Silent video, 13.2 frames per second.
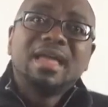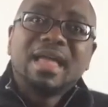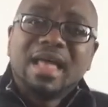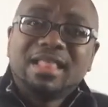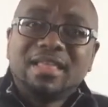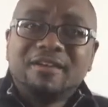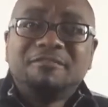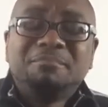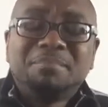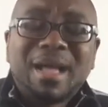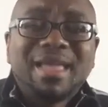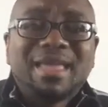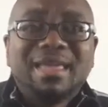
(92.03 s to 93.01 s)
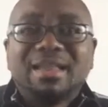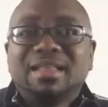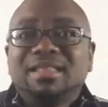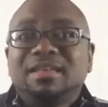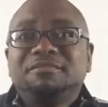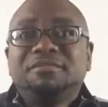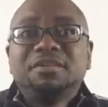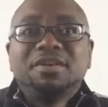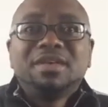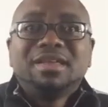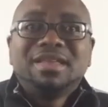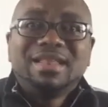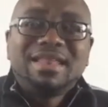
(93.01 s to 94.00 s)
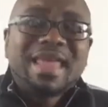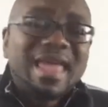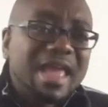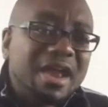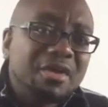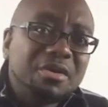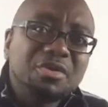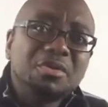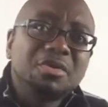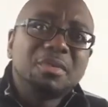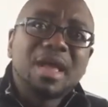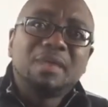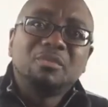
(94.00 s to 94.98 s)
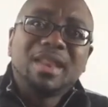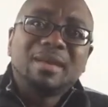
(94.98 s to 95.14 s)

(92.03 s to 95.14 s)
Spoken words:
I love biking. I love getting air and going around.